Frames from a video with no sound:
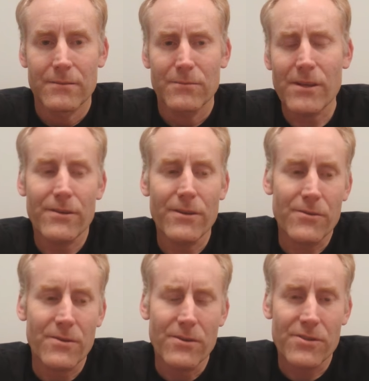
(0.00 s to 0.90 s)
Well, you,
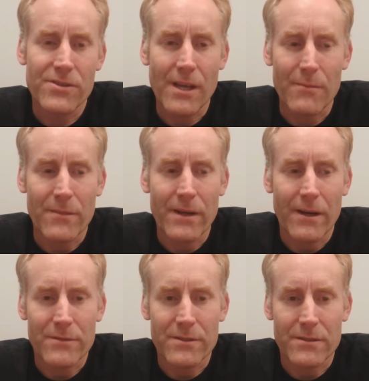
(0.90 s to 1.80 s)
you, you set me
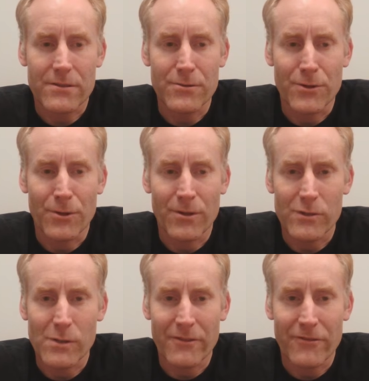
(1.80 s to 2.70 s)
up to toot the horn
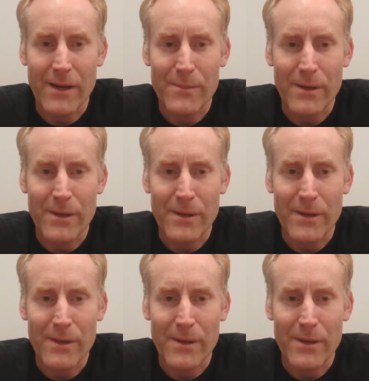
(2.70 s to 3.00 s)
of Orbit Fab